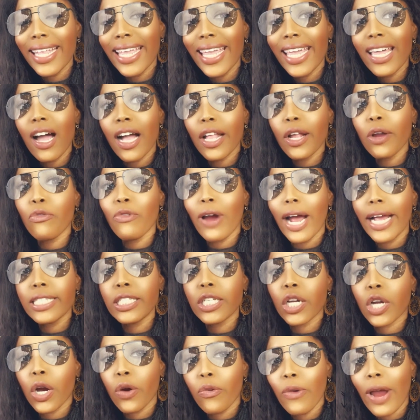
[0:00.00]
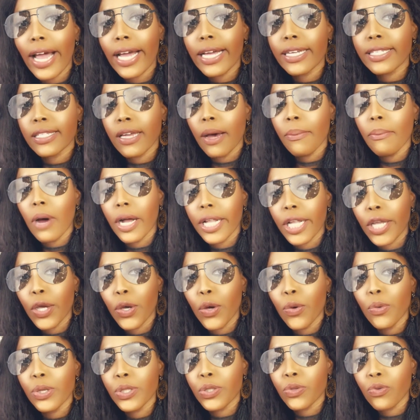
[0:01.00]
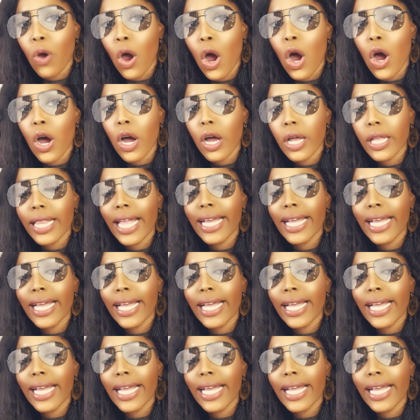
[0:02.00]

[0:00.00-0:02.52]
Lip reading: he got a right to correct somebody who is wrong.